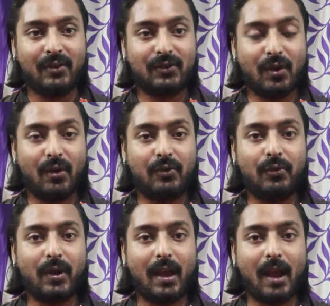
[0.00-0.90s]
So
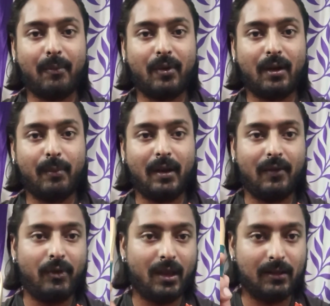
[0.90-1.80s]
today I'm gonna be
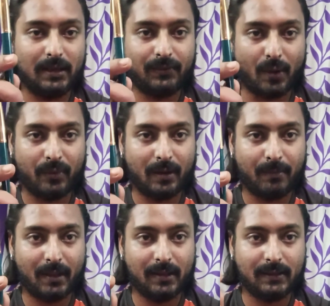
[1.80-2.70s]
reviewing this fountain
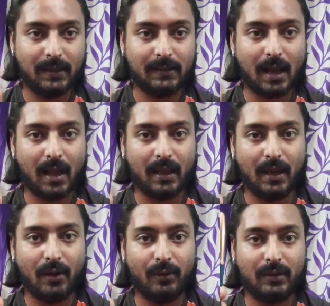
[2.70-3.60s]
pen. This is a
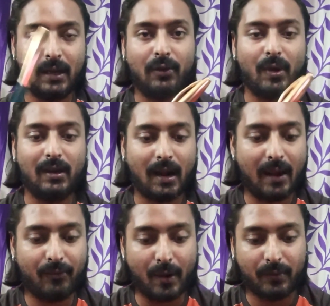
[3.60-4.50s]
Hero
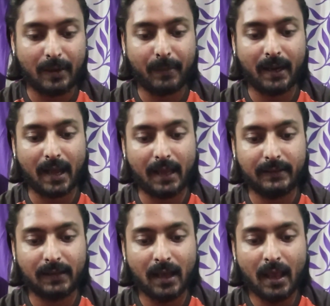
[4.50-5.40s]
329 fountain pen,
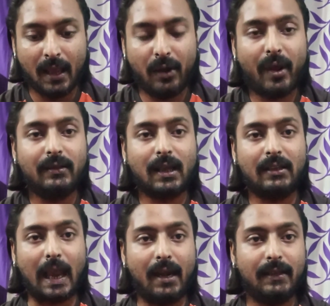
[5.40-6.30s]
guys. Hero is a
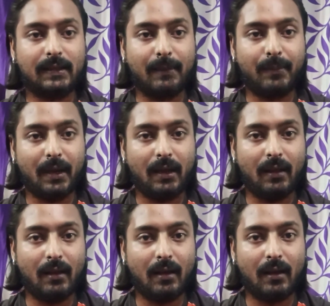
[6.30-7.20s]
Chinese
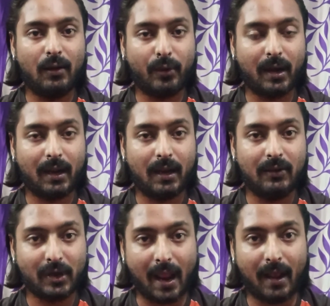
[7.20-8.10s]
company located in
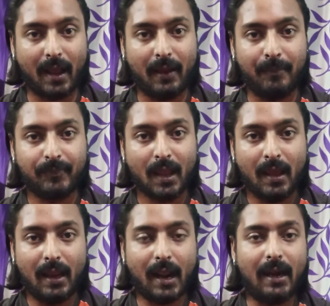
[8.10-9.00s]
Shanghai.
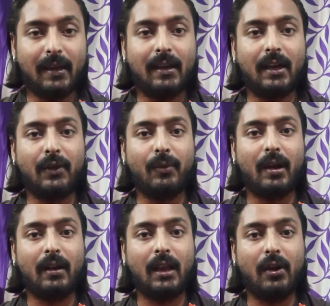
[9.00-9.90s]
In
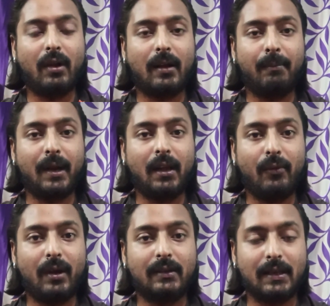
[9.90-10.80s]
1931, Hero company
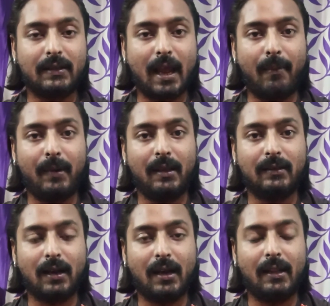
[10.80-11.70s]
was
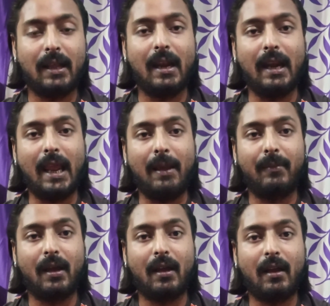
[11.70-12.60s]
established under the
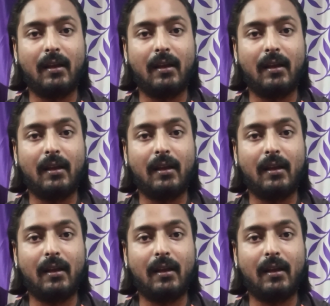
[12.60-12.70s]
name